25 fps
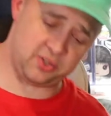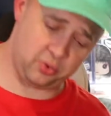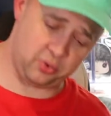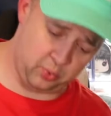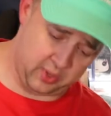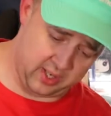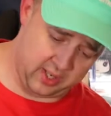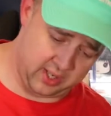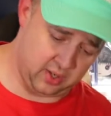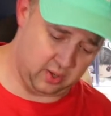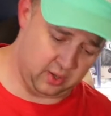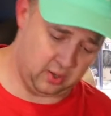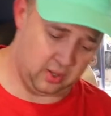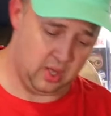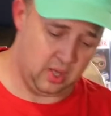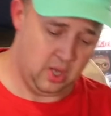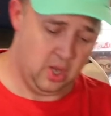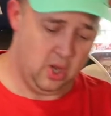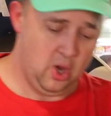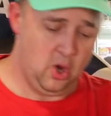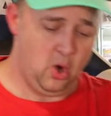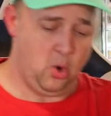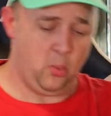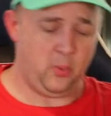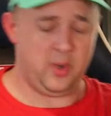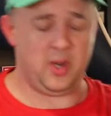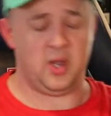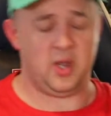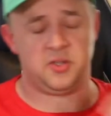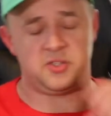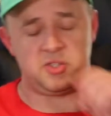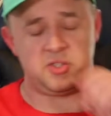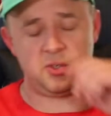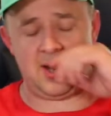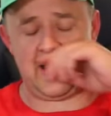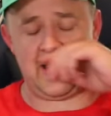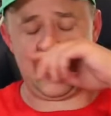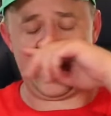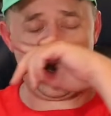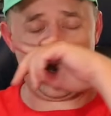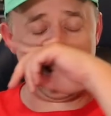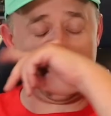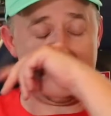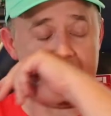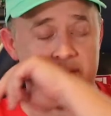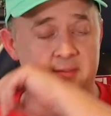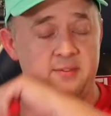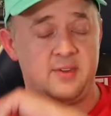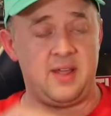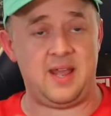wheel. We also
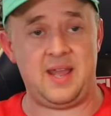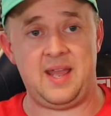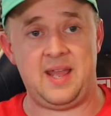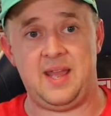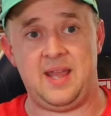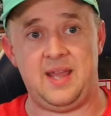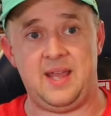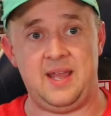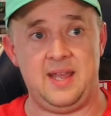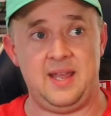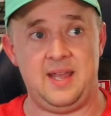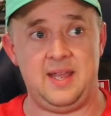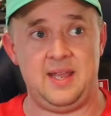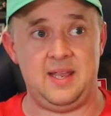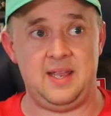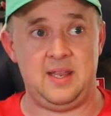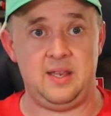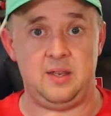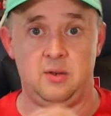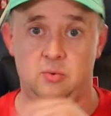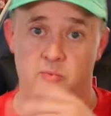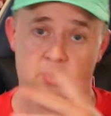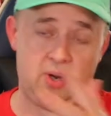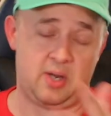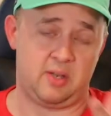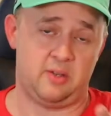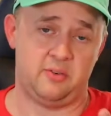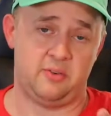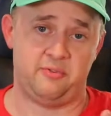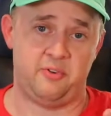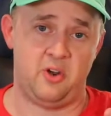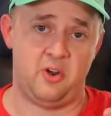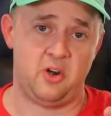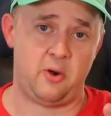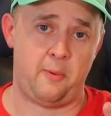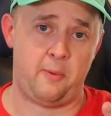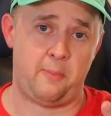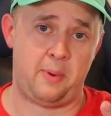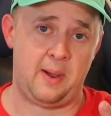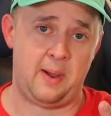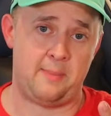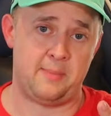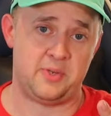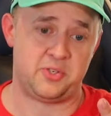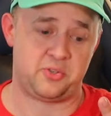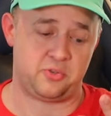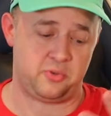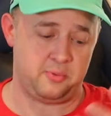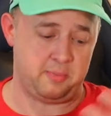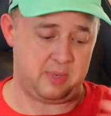have a regular Funko Pop
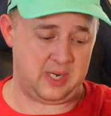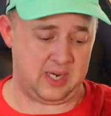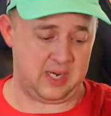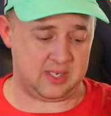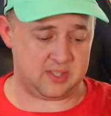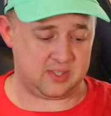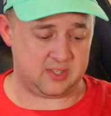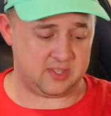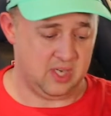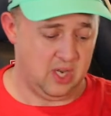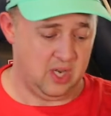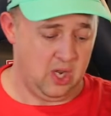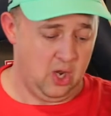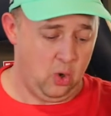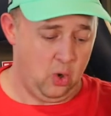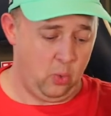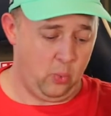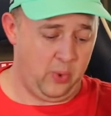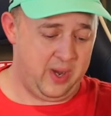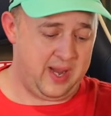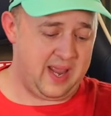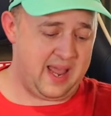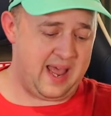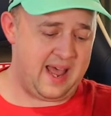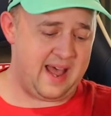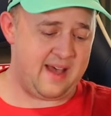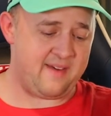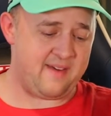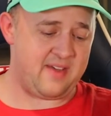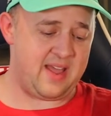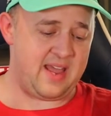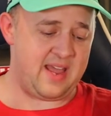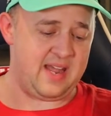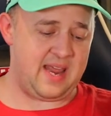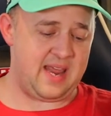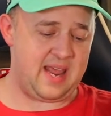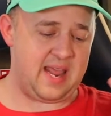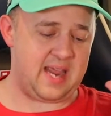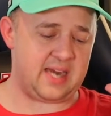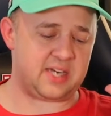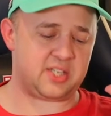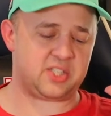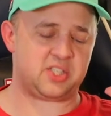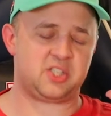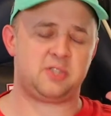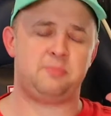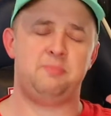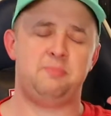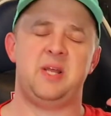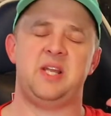mystery box. We have an
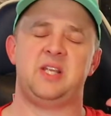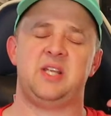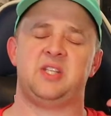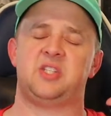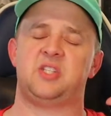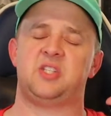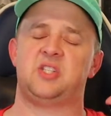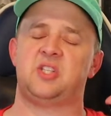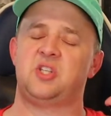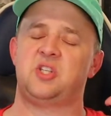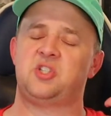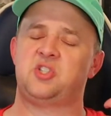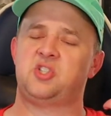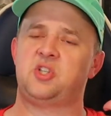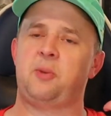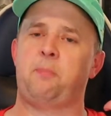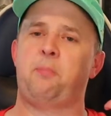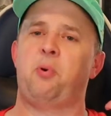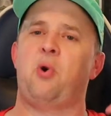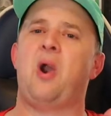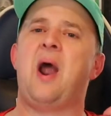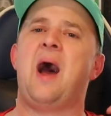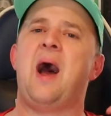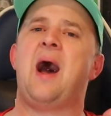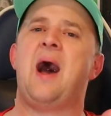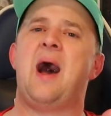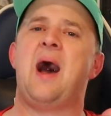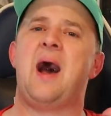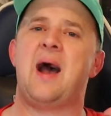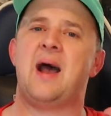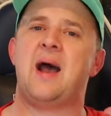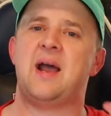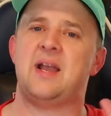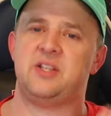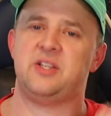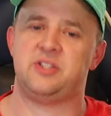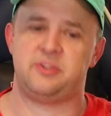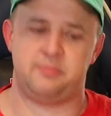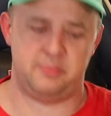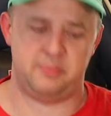Xmas surprise